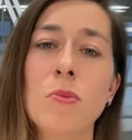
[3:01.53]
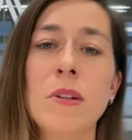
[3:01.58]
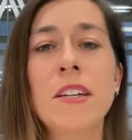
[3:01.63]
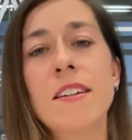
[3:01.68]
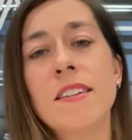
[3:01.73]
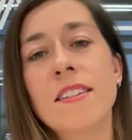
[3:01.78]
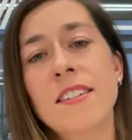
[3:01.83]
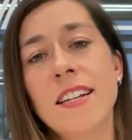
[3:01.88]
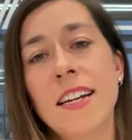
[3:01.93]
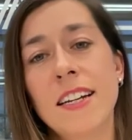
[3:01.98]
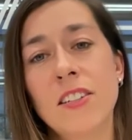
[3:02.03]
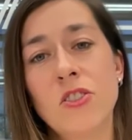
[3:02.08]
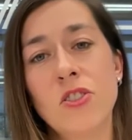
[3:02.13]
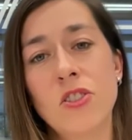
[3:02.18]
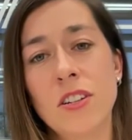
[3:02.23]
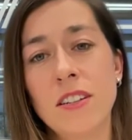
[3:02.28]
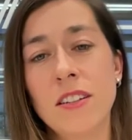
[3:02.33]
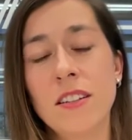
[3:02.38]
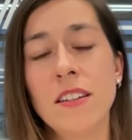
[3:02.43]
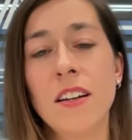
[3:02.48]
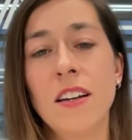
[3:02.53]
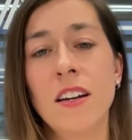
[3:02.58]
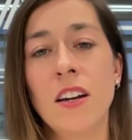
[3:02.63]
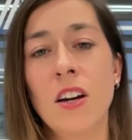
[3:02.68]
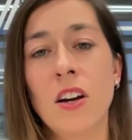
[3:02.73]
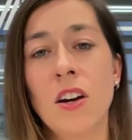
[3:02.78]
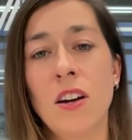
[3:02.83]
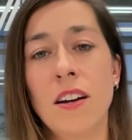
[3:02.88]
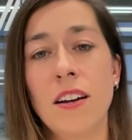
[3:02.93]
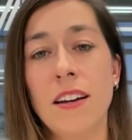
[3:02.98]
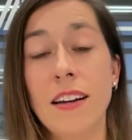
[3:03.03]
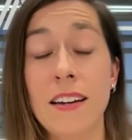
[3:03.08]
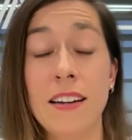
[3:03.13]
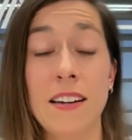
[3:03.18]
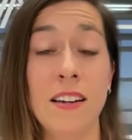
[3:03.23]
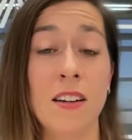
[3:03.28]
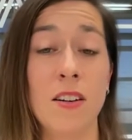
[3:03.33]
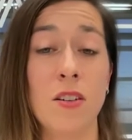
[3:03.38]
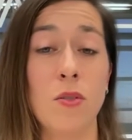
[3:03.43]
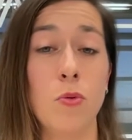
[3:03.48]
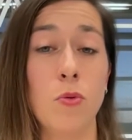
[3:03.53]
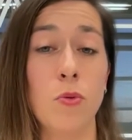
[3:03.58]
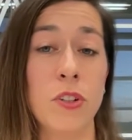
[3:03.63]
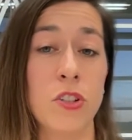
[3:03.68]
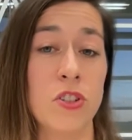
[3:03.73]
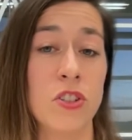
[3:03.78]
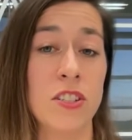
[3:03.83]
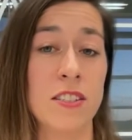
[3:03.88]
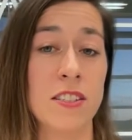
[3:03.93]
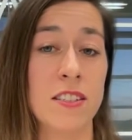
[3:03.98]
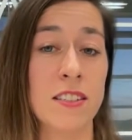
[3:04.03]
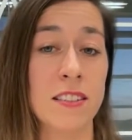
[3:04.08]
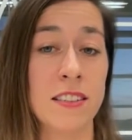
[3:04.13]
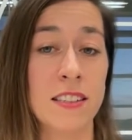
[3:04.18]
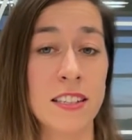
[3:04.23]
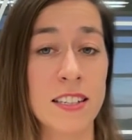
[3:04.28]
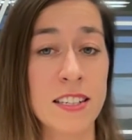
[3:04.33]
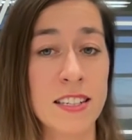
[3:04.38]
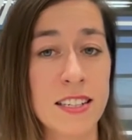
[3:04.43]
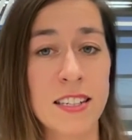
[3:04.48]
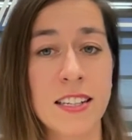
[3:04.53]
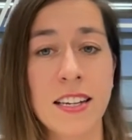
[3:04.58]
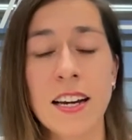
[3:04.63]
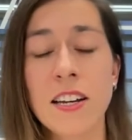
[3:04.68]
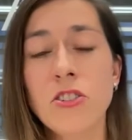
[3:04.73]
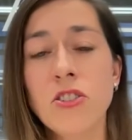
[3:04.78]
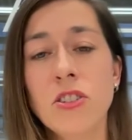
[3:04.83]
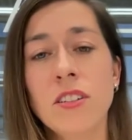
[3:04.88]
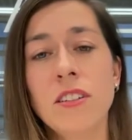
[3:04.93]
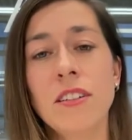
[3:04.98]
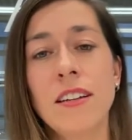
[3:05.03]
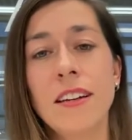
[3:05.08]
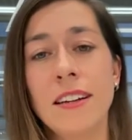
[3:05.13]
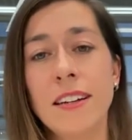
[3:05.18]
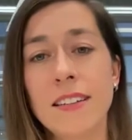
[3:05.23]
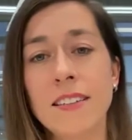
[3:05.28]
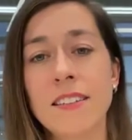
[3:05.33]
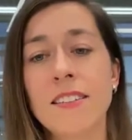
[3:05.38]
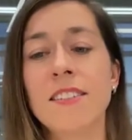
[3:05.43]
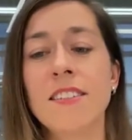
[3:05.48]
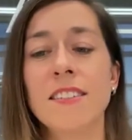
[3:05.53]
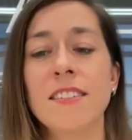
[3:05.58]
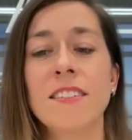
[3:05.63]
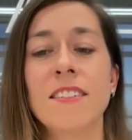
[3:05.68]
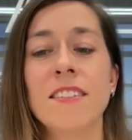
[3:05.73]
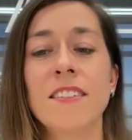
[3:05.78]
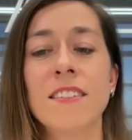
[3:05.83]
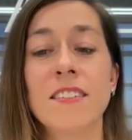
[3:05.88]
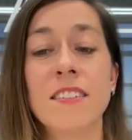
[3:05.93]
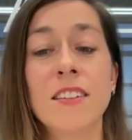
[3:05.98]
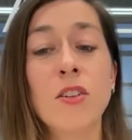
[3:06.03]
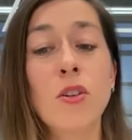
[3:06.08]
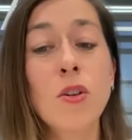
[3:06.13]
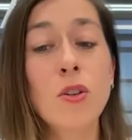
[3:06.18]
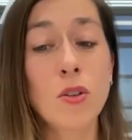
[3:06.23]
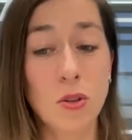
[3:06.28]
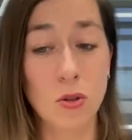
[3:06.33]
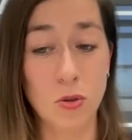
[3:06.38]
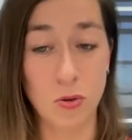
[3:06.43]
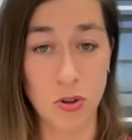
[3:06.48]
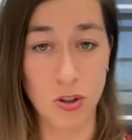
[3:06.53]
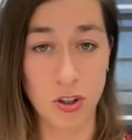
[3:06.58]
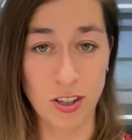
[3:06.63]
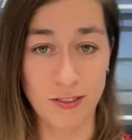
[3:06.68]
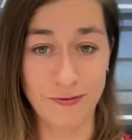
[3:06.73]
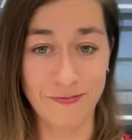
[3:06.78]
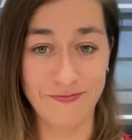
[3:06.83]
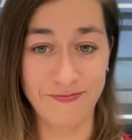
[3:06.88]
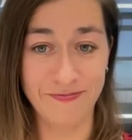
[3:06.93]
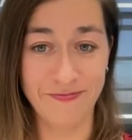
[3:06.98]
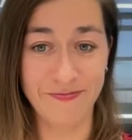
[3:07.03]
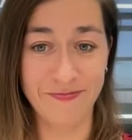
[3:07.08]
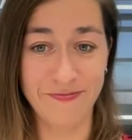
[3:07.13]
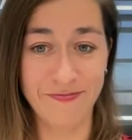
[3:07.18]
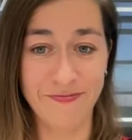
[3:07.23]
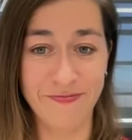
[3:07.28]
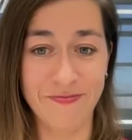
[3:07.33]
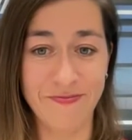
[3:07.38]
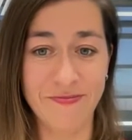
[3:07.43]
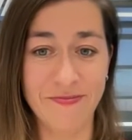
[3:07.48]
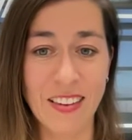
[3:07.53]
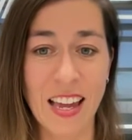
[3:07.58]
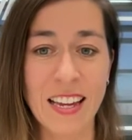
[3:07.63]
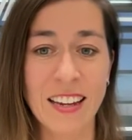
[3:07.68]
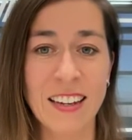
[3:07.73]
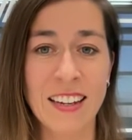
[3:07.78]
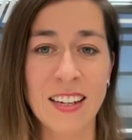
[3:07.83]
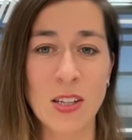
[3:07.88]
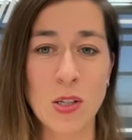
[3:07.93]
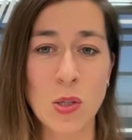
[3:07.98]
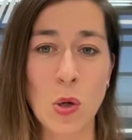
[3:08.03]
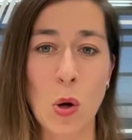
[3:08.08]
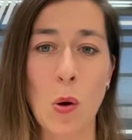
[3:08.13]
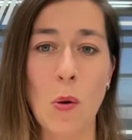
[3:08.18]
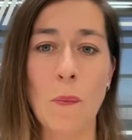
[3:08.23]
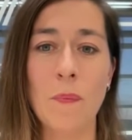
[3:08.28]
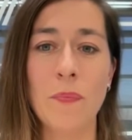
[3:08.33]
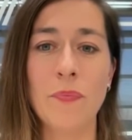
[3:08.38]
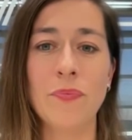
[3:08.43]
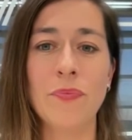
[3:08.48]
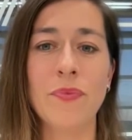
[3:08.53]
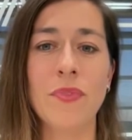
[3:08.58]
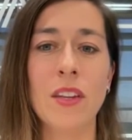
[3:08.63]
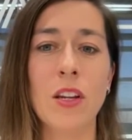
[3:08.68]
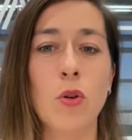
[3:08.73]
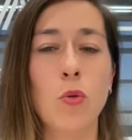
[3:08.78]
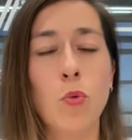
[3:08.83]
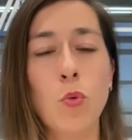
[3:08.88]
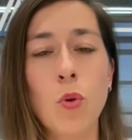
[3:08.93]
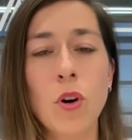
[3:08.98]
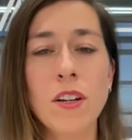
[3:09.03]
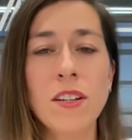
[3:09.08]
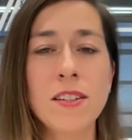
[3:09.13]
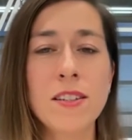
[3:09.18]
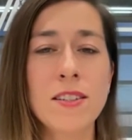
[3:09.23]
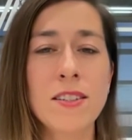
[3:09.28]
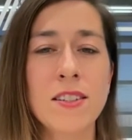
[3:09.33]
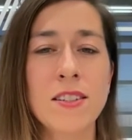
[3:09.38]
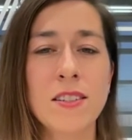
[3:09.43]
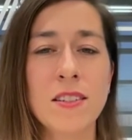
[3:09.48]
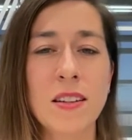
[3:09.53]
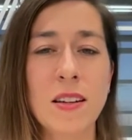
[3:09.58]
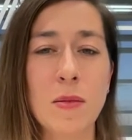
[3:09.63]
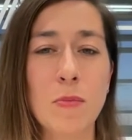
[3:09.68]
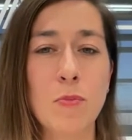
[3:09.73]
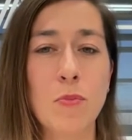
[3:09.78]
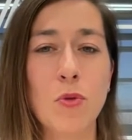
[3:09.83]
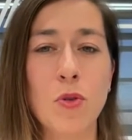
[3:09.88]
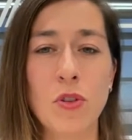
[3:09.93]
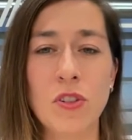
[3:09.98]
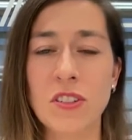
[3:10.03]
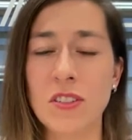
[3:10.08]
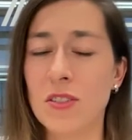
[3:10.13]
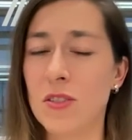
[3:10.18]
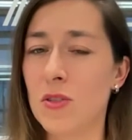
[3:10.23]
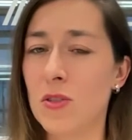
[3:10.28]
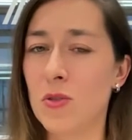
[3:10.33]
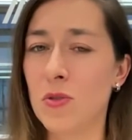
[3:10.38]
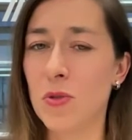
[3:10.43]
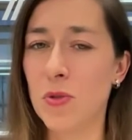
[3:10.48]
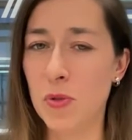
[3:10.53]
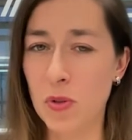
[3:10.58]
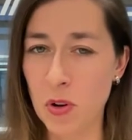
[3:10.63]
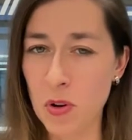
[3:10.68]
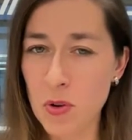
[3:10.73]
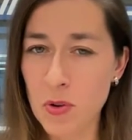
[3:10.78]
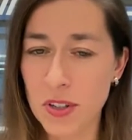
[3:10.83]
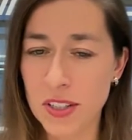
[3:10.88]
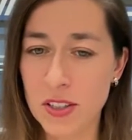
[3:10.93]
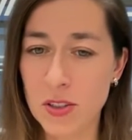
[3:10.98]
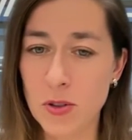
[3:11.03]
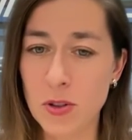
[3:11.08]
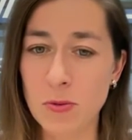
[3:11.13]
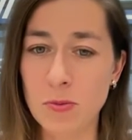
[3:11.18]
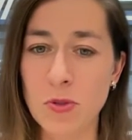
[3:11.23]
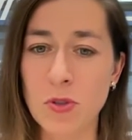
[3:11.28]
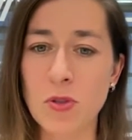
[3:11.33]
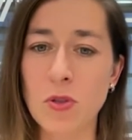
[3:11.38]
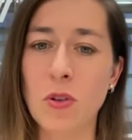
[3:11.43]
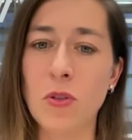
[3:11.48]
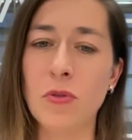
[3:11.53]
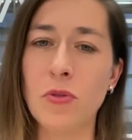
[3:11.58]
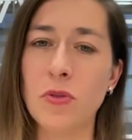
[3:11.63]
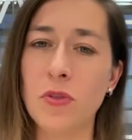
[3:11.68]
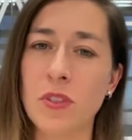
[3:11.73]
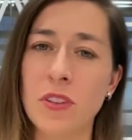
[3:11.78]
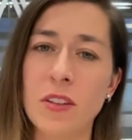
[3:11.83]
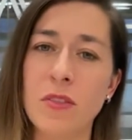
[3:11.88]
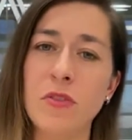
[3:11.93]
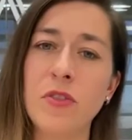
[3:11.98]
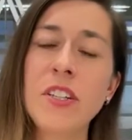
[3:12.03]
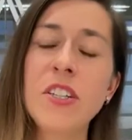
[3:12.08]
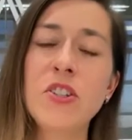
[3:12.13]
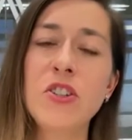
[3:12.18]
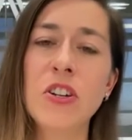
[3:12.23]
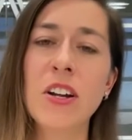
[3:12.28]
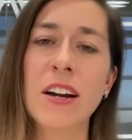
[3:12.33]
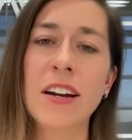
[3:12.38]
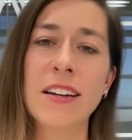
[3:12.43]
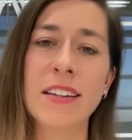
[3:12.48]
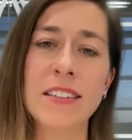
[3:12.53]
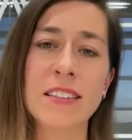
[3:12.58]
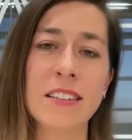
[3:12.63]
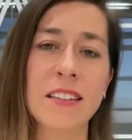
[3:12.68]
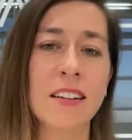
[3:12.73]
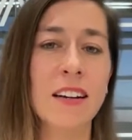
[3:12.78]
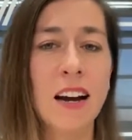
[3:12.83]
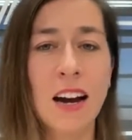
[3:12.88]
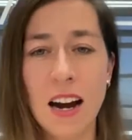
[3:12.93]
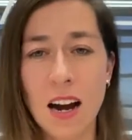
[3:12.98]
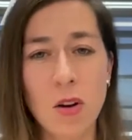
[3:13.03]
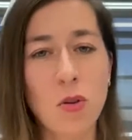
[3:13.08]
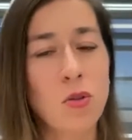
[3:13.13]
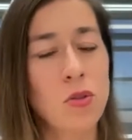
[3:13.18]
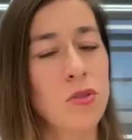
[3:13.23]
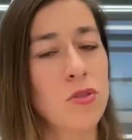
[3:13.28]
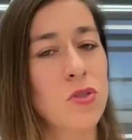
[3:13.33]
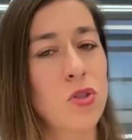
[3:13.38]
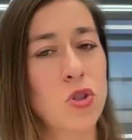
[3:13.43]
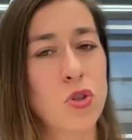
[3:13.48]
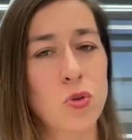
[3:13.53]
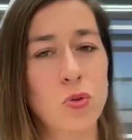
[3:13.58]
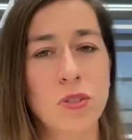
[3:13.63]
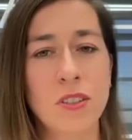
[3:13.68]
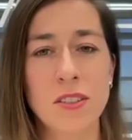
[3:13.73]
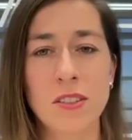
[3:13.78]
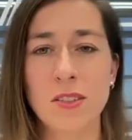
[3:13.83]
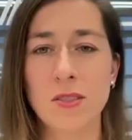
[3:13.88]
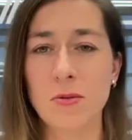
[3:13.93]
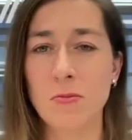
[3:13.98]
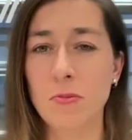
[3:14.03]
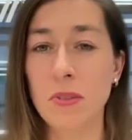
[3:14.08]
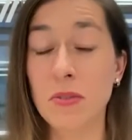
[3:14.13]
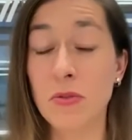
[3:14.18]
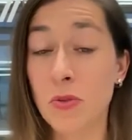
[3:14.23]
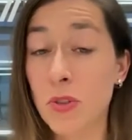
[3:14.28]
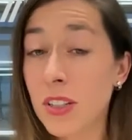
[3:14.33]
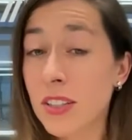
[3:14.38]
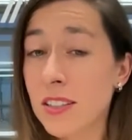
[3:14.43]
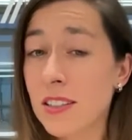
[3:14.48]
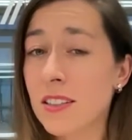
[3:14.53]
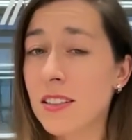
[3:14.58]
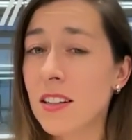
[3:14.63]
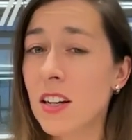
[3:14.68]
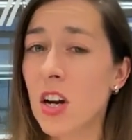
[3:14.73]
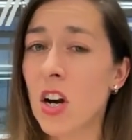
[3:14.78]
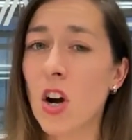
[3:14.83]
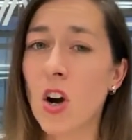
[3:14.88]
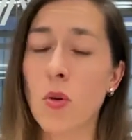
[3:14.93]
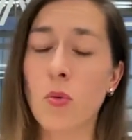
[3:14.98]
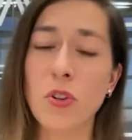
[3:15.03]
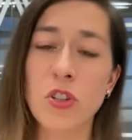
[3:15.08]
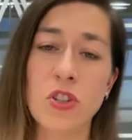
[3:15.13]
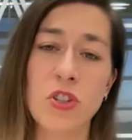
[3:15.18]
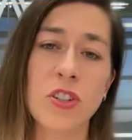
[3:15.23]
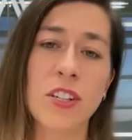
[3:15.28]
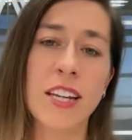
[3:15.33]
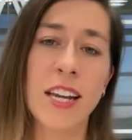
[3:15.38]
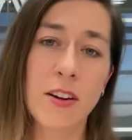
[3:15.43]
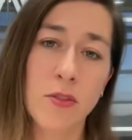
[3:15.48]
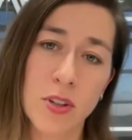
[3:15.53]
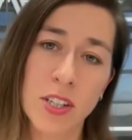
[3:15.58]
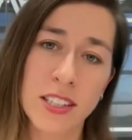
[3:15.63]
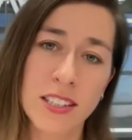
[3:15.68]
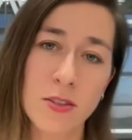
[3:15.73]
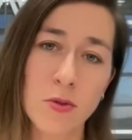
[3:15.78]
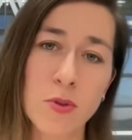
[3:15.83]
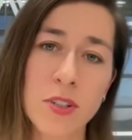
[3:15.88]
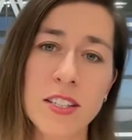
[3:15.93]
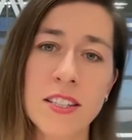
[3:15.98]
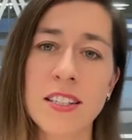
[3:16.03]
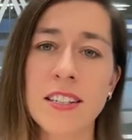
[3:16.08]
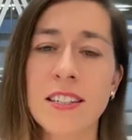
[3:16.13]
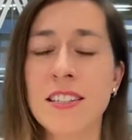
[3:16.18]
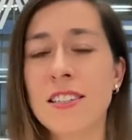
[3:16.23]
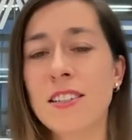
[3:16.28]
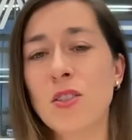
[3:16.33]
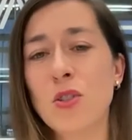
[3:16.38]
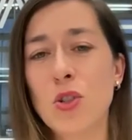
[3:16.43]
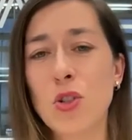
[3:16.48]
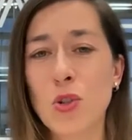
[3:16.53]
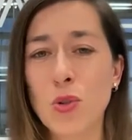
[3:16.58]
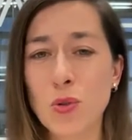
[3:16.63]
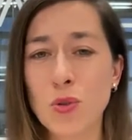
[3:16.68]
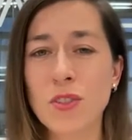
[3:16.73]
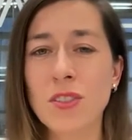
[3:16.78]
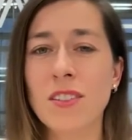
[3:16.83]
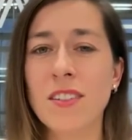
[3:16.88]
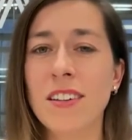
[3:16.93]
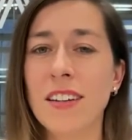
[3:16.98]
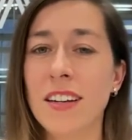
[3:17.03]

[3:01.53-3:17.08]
be a section which is the discussion and the conclusion. So what is important to know in terms of the feature and how should it be written? Which characteristics should